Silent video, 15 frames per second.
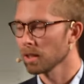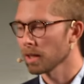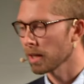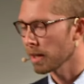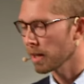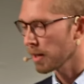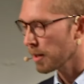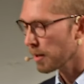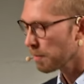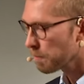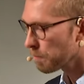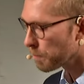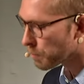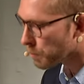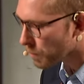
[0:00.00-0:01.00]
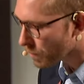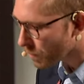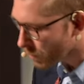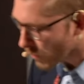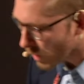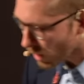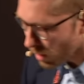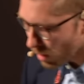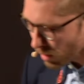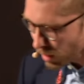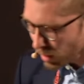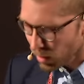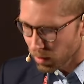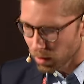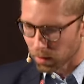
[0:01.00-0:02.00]

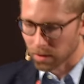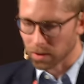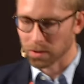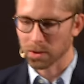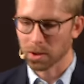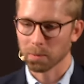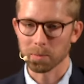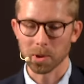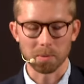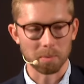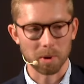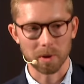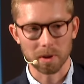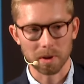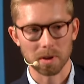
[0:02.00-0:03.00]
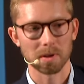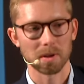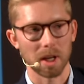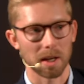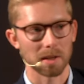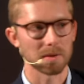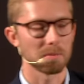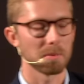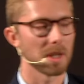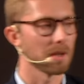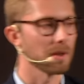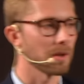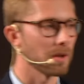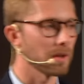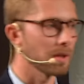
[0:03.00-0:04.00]
the stopping point, as we
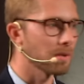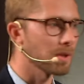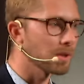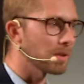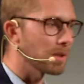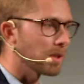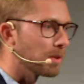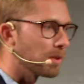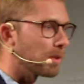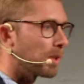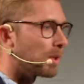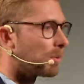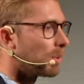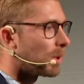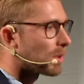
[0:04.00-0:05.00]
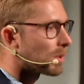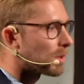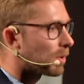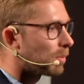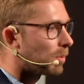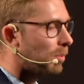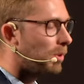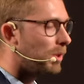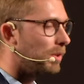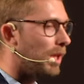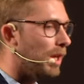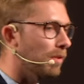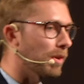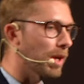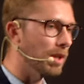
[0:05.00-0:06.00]
thought it was. We wanted to
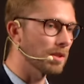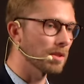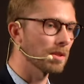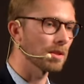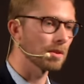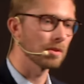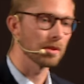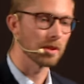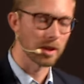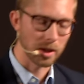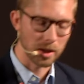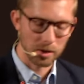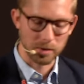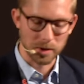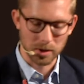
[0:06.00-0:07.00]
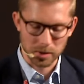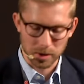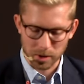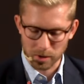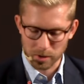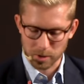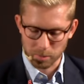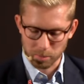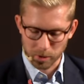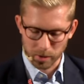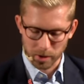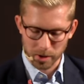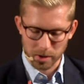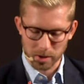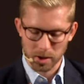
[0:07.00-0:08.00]
have an IT system that gives us the good
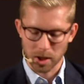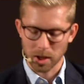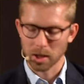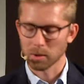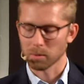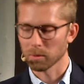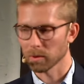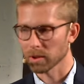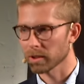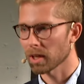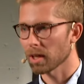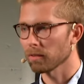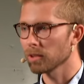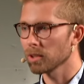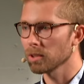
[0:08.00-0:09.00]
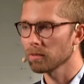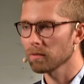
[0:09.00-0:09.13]
support. We want to have good